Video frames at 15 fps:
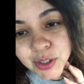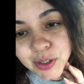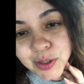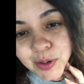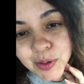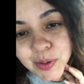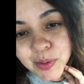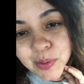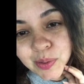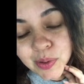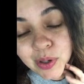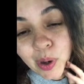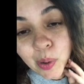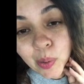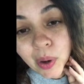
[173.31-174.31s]
So
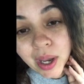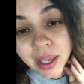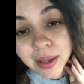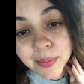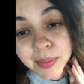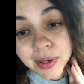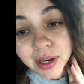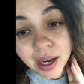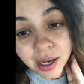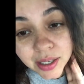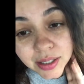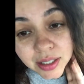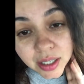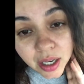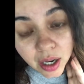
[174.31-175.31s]
no, I am
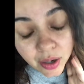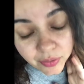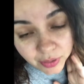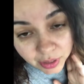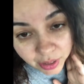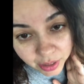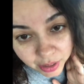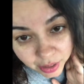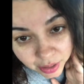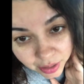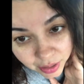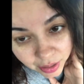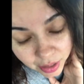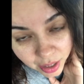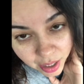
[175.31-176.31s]
not
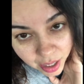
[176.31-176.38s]
ovulating.